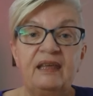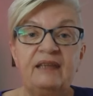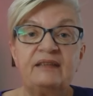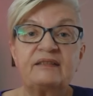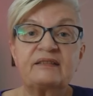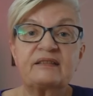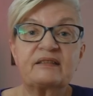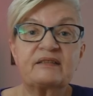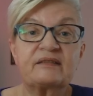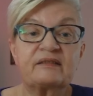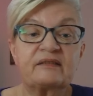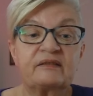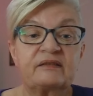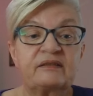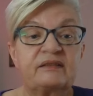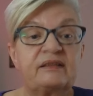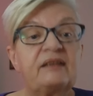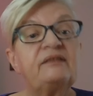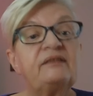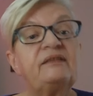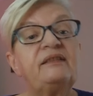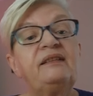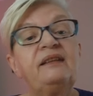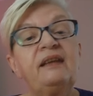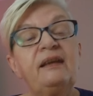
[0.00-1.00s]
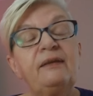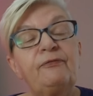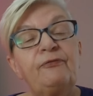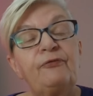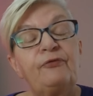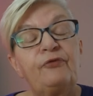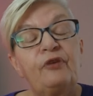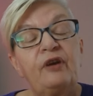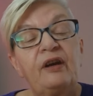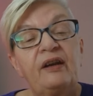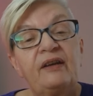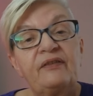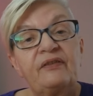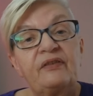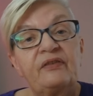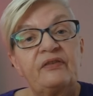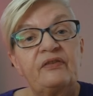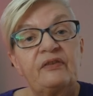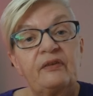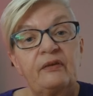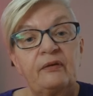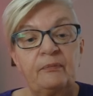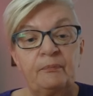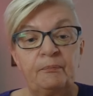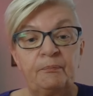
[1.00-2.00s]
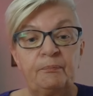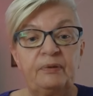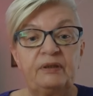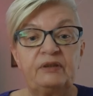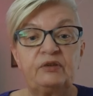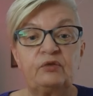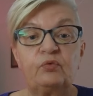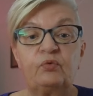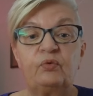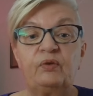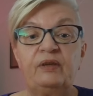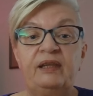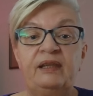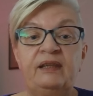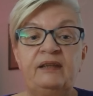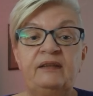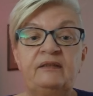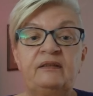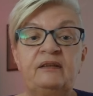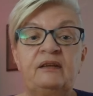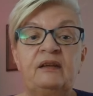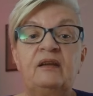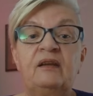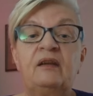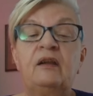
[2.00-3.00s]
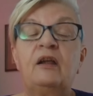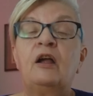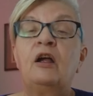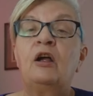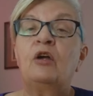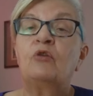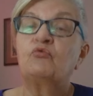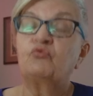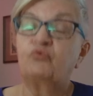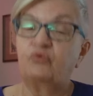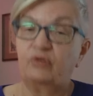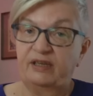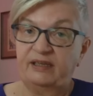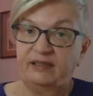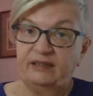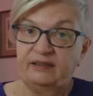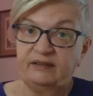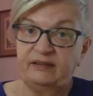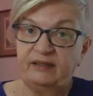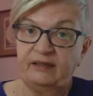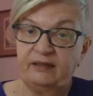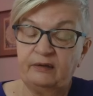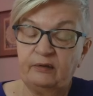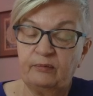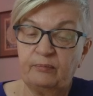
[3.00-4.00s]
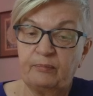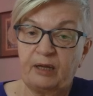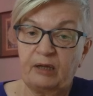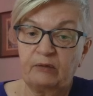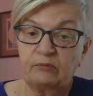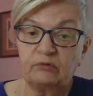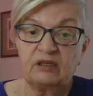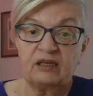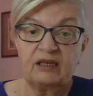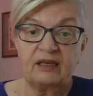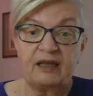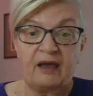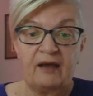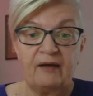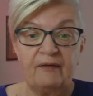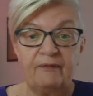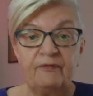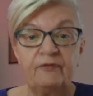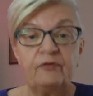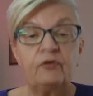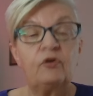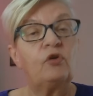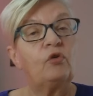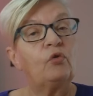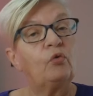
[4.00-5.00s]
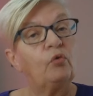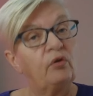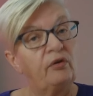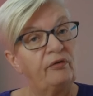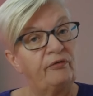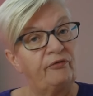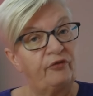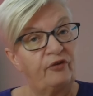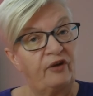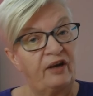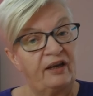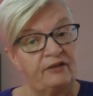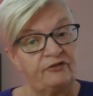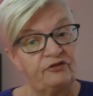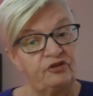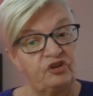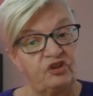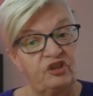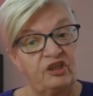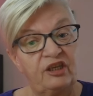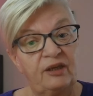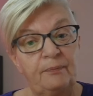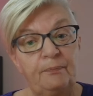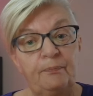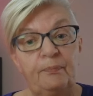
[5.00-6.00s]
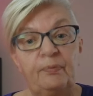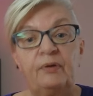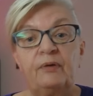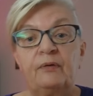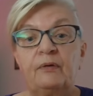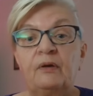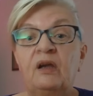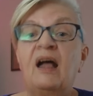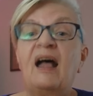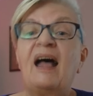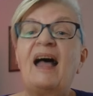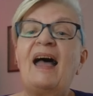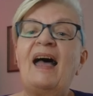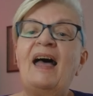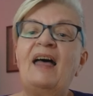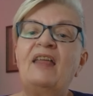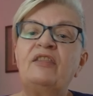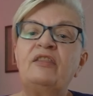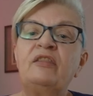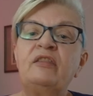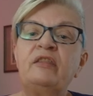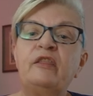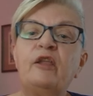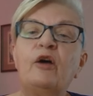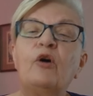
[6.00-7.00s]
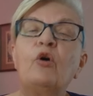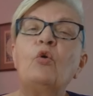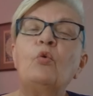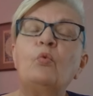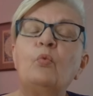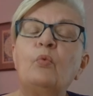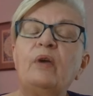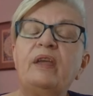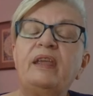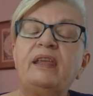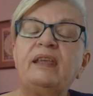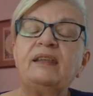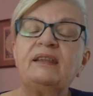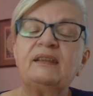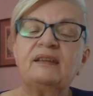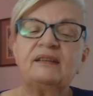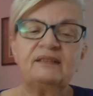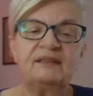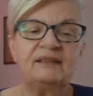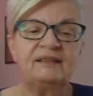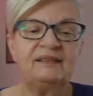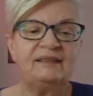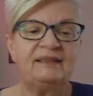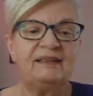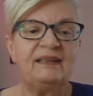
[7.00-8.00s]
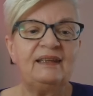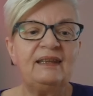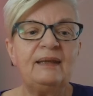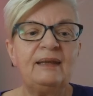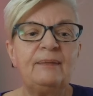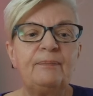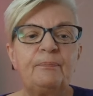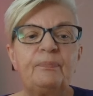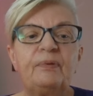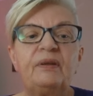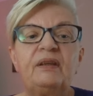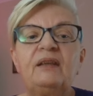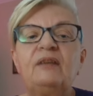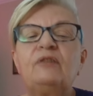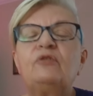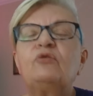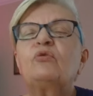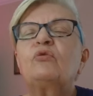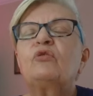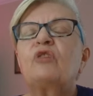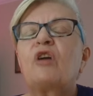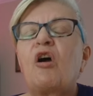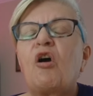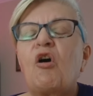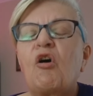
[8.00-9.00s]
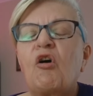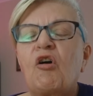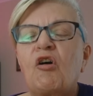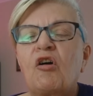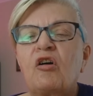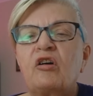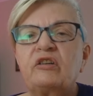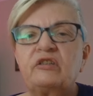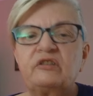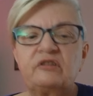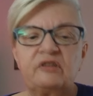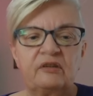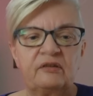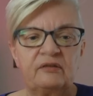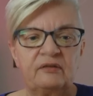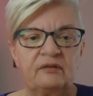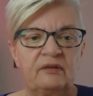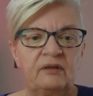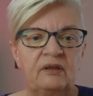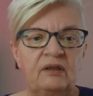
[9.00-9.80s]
it's the difference between reading about love or friendship and knowing deep in your heart